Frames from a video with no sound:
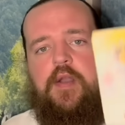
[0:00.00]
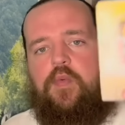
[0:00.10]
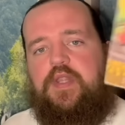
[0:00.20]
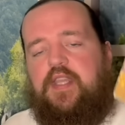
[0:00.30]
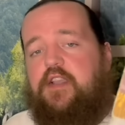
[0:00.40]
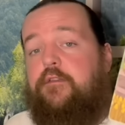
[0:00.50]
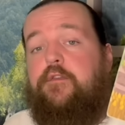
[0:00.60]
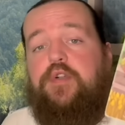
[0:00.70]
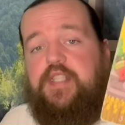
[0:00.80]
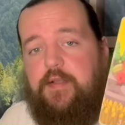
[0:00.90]
We think of
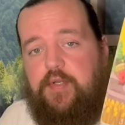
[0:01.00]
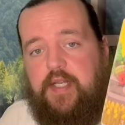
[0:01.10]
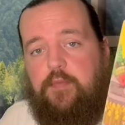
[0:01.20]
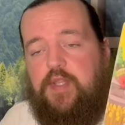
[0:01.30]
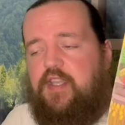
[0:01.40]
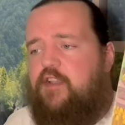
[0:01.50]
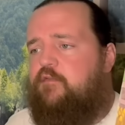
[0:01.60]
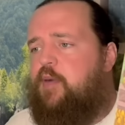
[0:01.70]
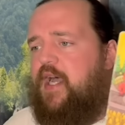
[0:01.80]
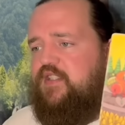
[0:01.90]
fertility. We think of
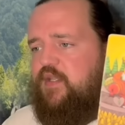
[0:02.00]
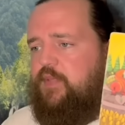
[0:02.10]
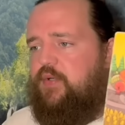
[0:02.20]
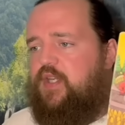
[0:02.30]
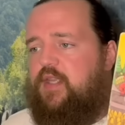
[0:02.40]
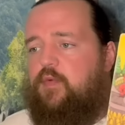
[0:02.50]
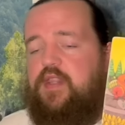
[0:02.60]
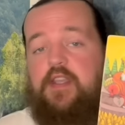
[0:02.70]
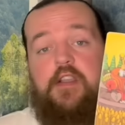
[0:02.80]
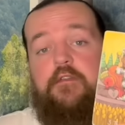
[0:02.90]
possibility. We
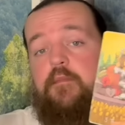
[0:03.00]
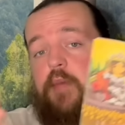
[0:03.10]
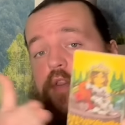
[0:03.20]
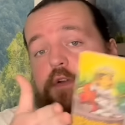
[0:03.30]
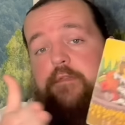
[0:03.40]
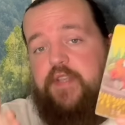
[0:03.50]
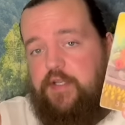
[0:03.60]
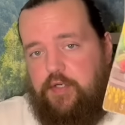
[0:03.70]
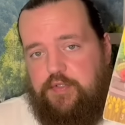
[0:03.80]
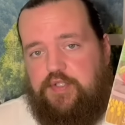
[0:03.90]
think of mother
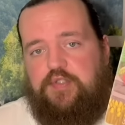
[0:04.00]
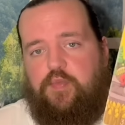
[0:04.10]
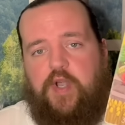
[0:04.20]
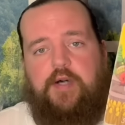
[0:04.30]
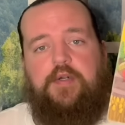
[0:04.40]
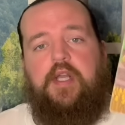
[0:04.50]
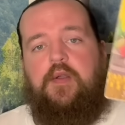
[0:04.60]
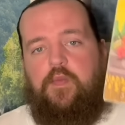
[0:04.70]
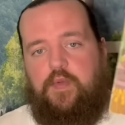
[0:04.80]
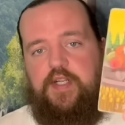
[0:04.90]
figures as well
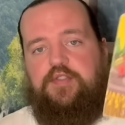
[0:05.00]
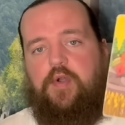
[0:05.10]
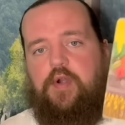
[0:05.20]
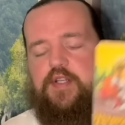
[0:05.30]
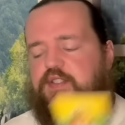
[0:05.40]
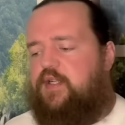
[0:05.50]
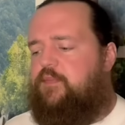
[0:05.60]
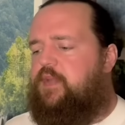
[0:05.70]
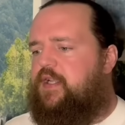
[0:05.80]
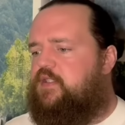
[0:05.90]
when this card is in the
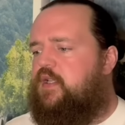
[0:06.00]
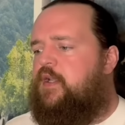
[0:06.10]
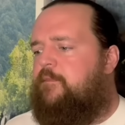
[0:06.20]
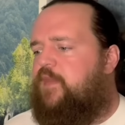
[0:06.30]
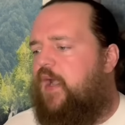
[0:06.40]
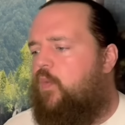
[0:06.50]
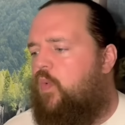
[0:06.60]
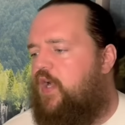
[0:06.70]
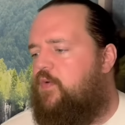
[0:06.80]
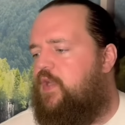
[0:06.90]
mix. Now,
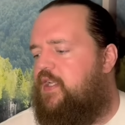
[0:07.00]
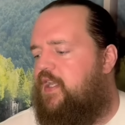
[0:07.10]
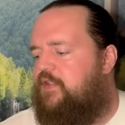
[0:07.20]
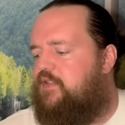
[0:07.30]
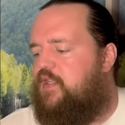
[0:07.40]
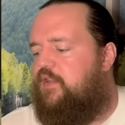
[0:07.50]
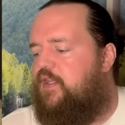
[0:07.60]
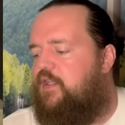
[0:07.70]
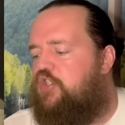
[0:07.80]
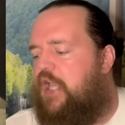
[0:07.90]
where do we get to
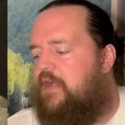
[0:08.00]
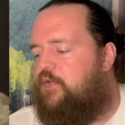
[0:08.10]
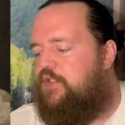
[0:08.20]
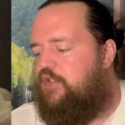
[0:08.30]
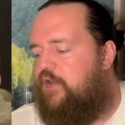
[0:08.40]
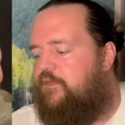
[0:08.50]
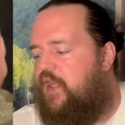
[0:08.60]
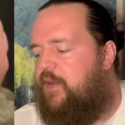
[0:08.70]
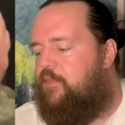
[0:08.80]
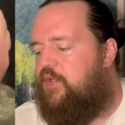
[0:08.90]
the challenge of the
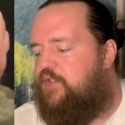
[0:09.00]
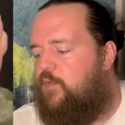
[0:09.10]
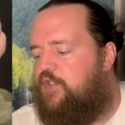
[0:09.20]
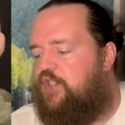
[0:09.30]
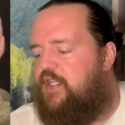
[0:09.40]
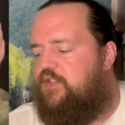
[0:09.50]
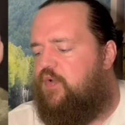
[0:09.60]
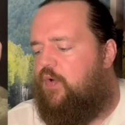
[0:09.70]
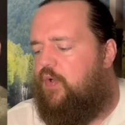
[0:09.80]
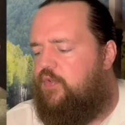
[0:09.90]
Empress when she is
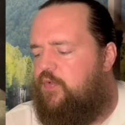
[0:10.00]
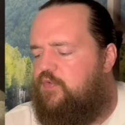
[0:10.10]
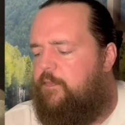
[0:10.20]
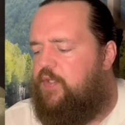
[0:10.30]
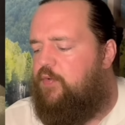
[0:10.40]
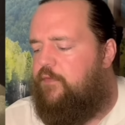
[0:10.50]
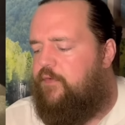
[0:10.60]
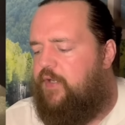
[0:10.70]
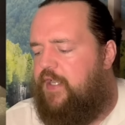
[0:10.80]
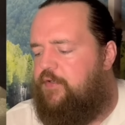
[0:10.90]
all those
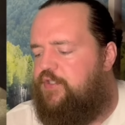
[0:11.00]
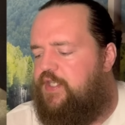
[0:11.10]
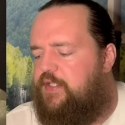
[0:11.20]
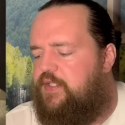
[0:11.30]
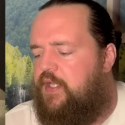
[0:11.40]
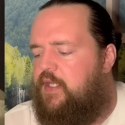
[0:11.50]
beautiful energies?